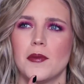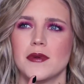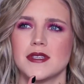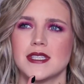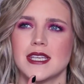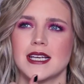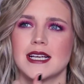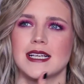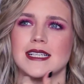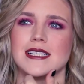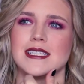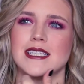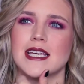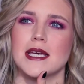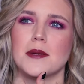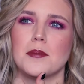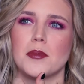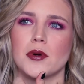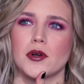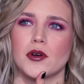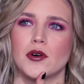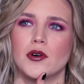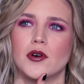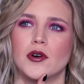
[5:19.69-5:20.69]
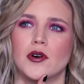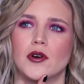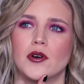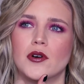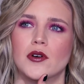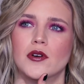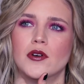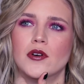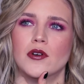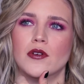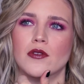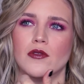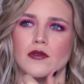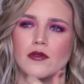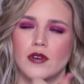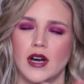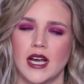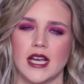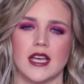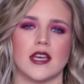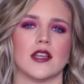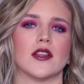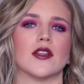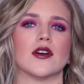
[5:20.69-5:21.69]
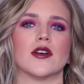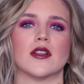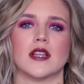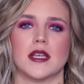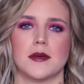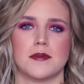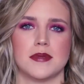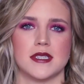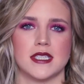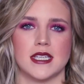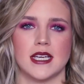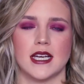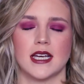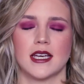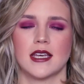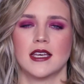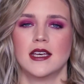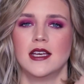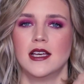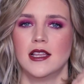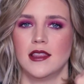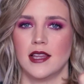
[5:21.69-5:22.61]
almost like a typical regular lipstick.